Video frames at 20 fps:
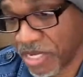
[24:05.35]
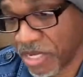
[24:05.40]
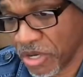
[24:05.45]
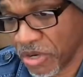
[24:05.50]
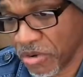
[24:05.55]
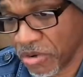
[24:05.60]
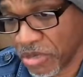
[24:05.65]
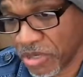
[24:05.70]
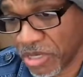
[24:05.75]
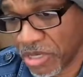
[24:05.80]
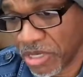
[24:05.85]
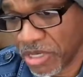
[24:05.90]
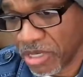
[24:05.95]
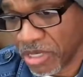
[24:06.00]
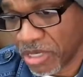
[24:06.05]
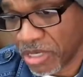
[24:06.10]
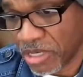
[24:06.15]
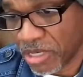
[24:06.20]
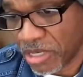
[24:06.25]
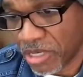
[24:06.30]
know.
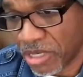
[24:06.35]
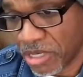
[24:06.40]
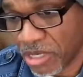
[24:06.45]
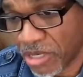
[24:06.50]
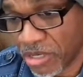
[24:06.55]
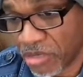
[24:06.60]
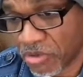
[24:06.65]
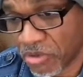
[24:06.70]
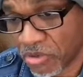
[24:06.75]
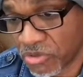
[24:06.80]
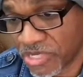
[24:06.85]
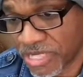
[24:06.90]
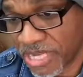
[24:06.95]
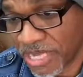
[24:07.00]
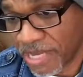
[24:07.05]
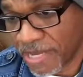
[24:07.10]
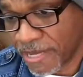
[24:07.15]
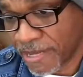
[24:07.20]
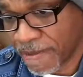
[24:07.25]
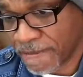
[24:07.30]
Gross
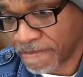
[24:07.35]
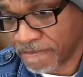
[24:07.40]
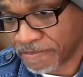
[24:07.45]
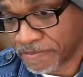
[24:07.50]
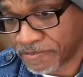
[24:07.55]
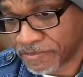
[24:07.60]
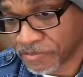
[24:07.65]
income.